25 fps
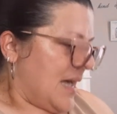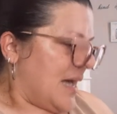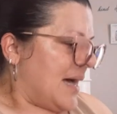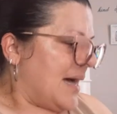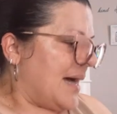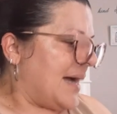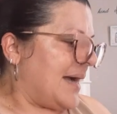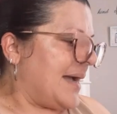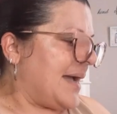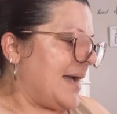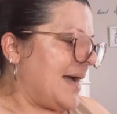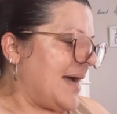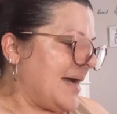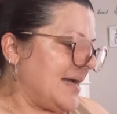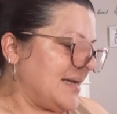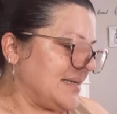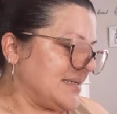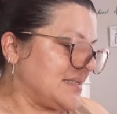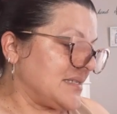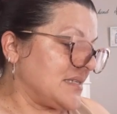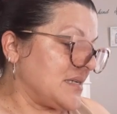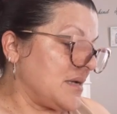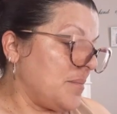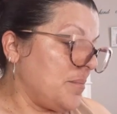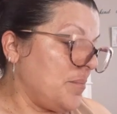I
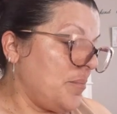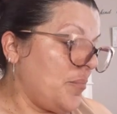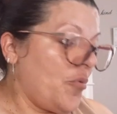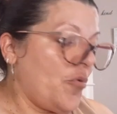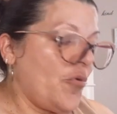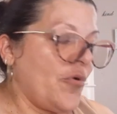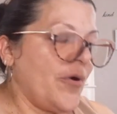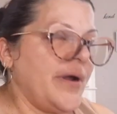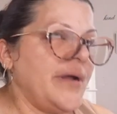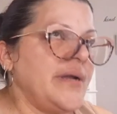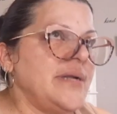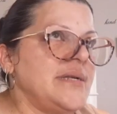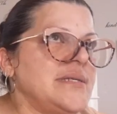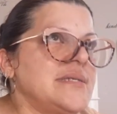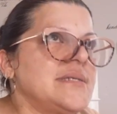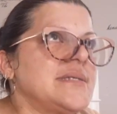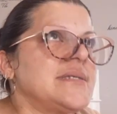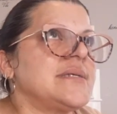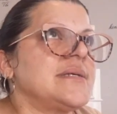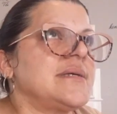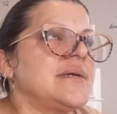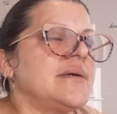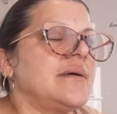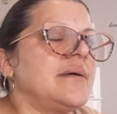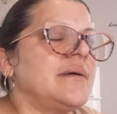had some
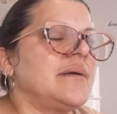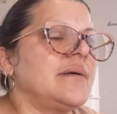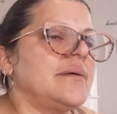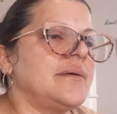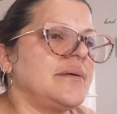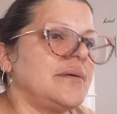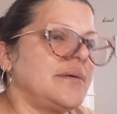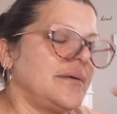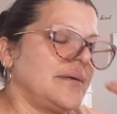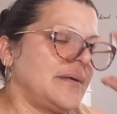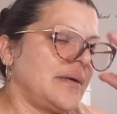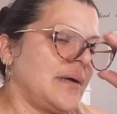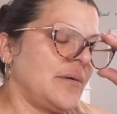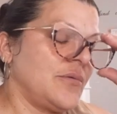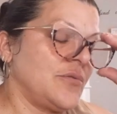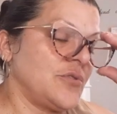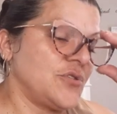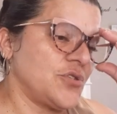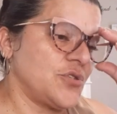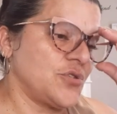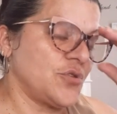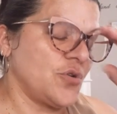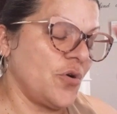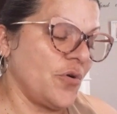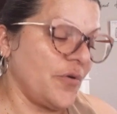points. I was
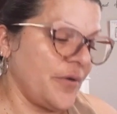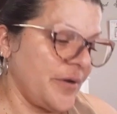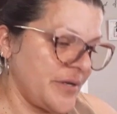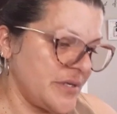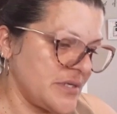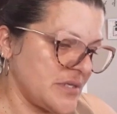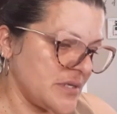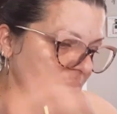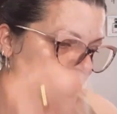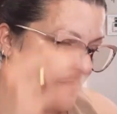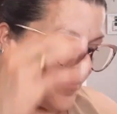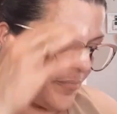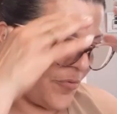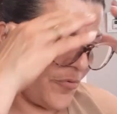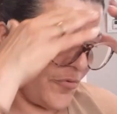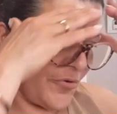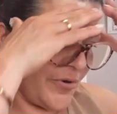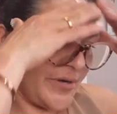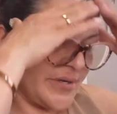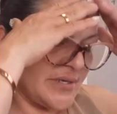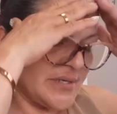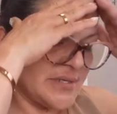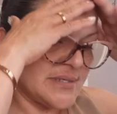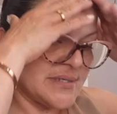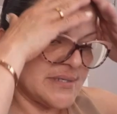storing some
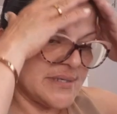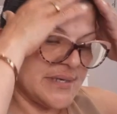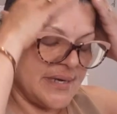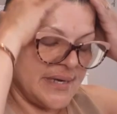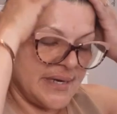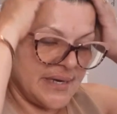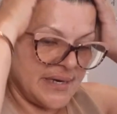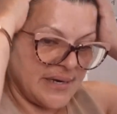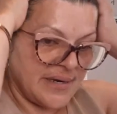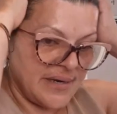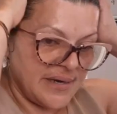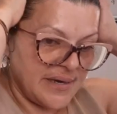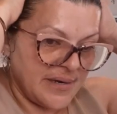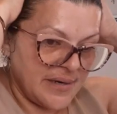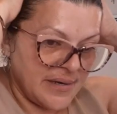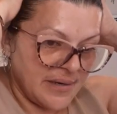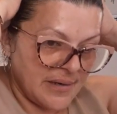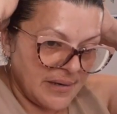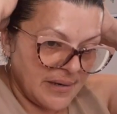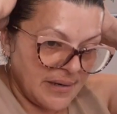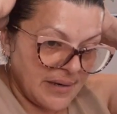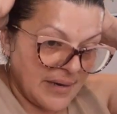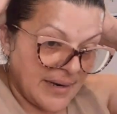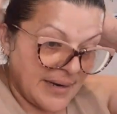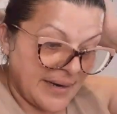points
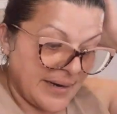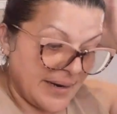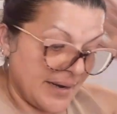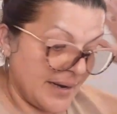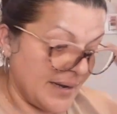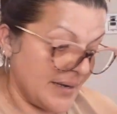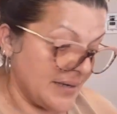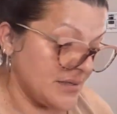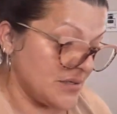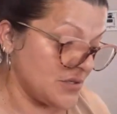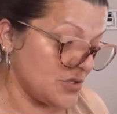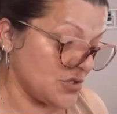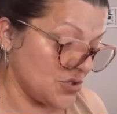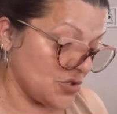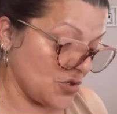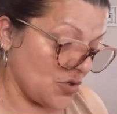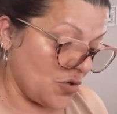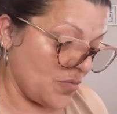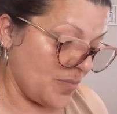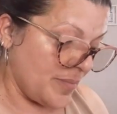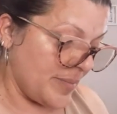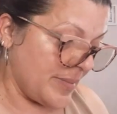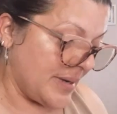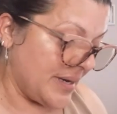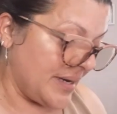and I had
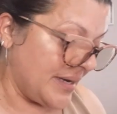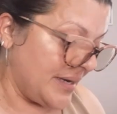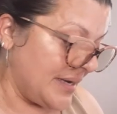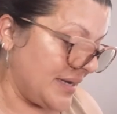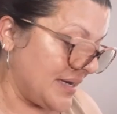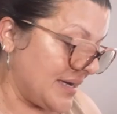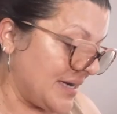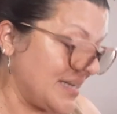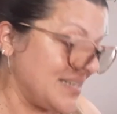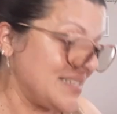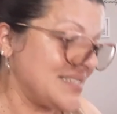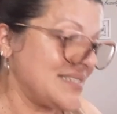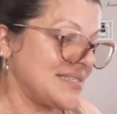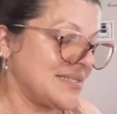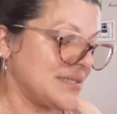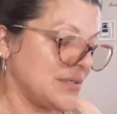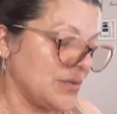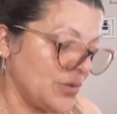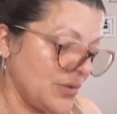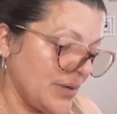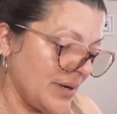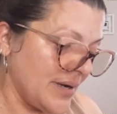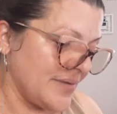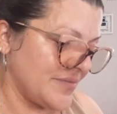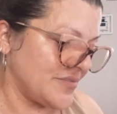so many, and I
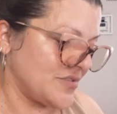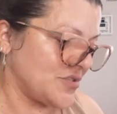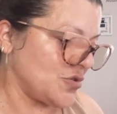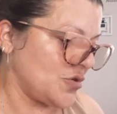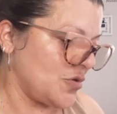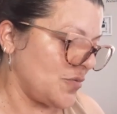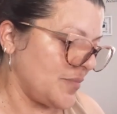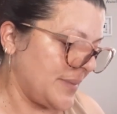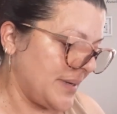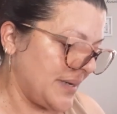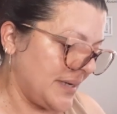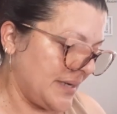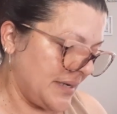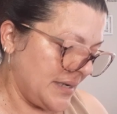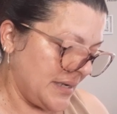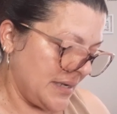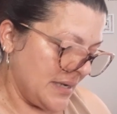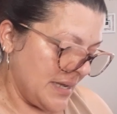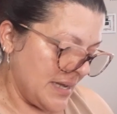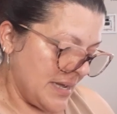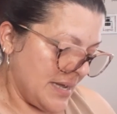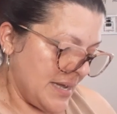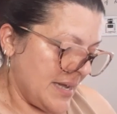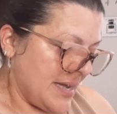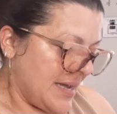still have so many.
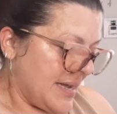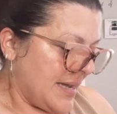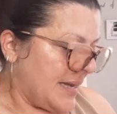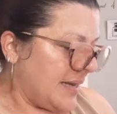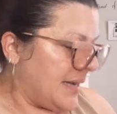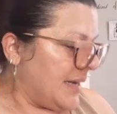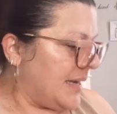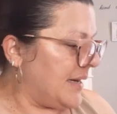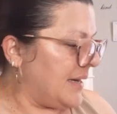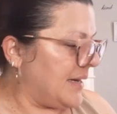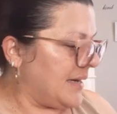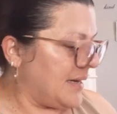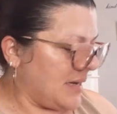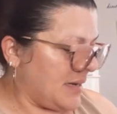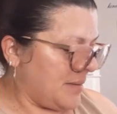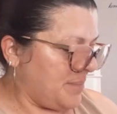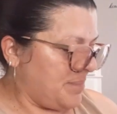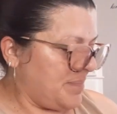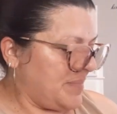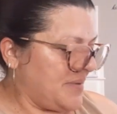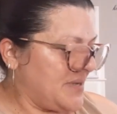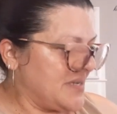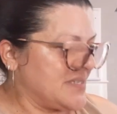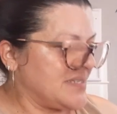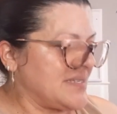And I
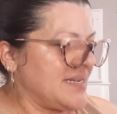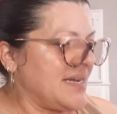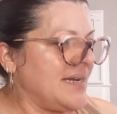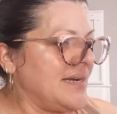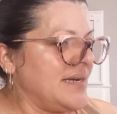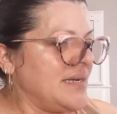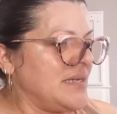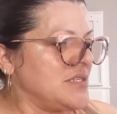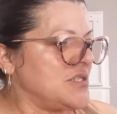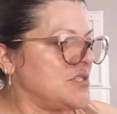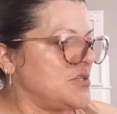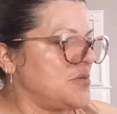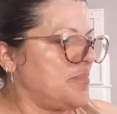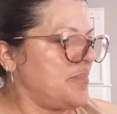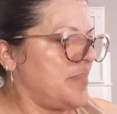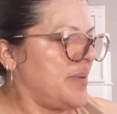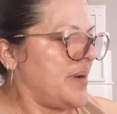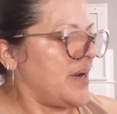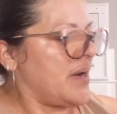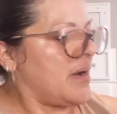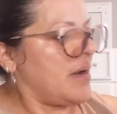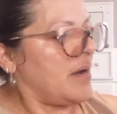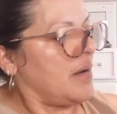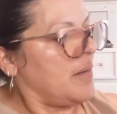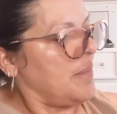decided to
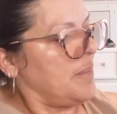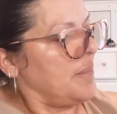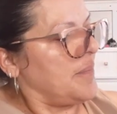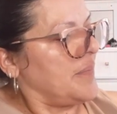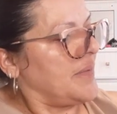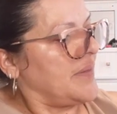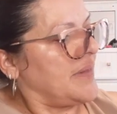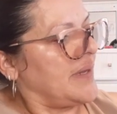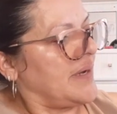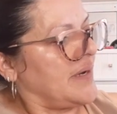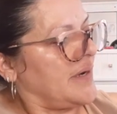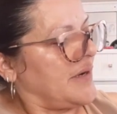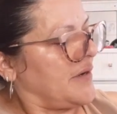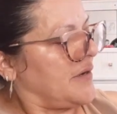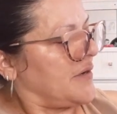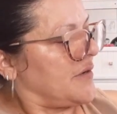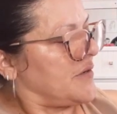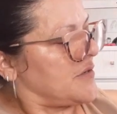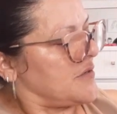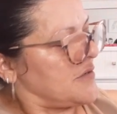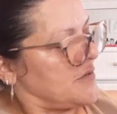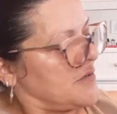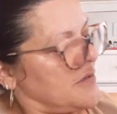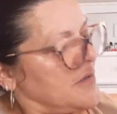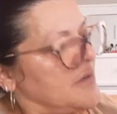pick up their